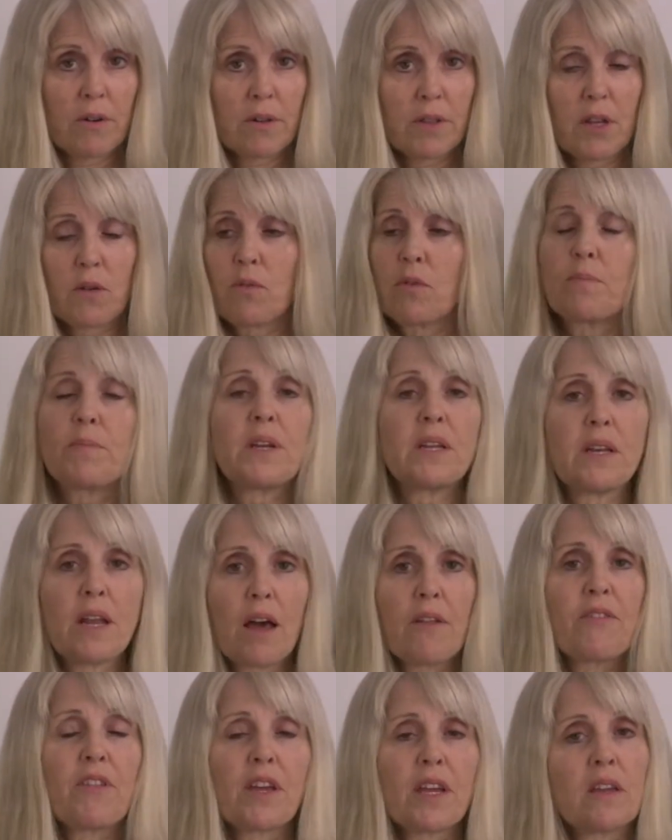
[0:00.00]
There will be
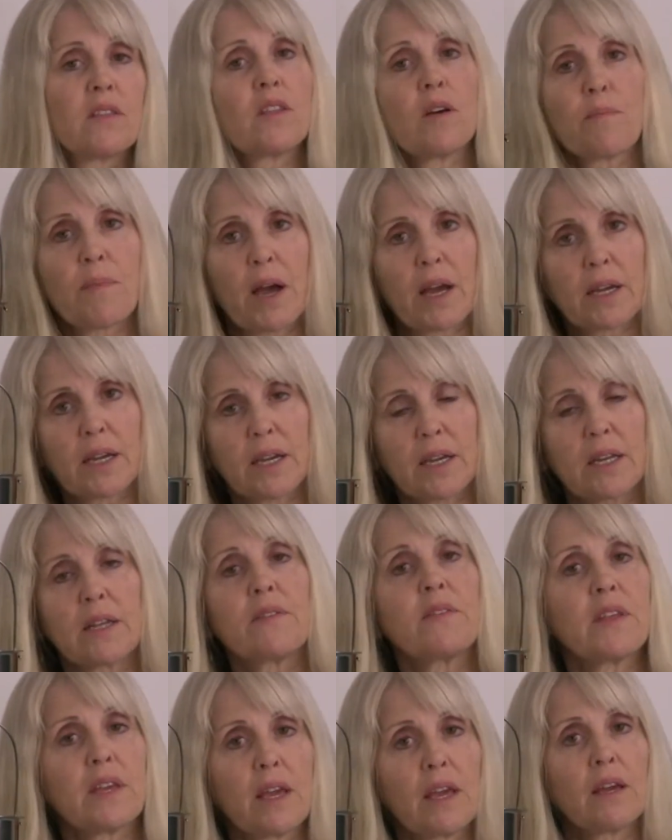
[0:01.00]
nothing in the bucket
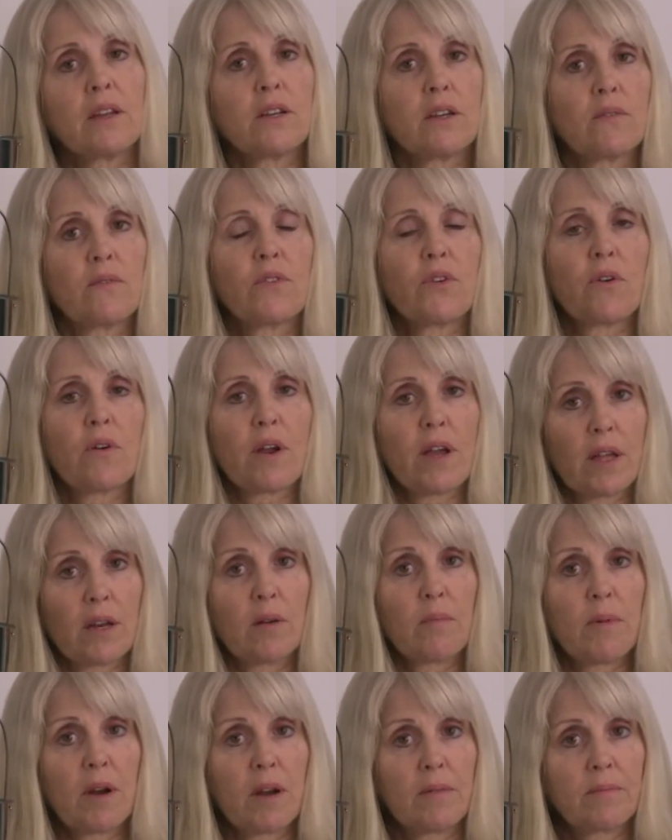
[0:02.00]
at the end of your
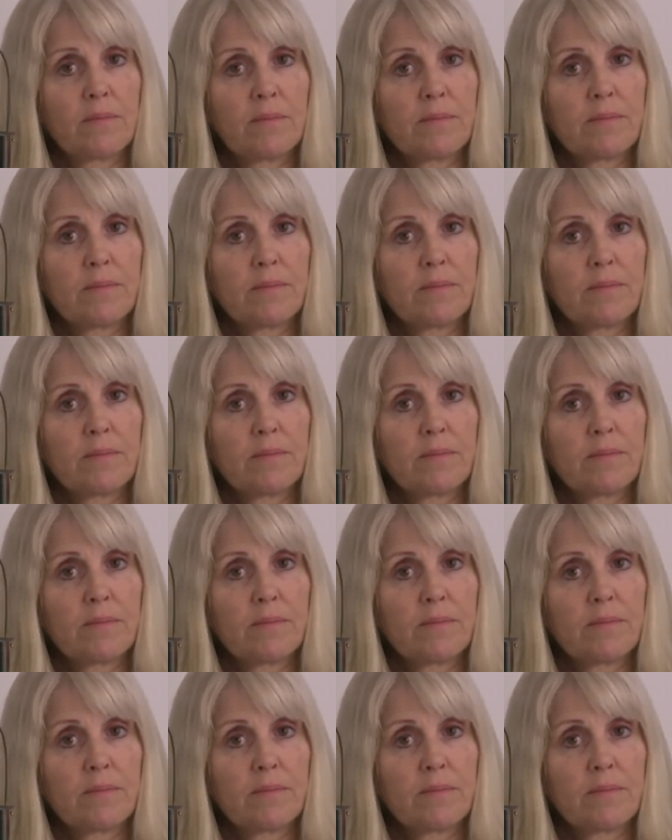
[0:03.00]
enema.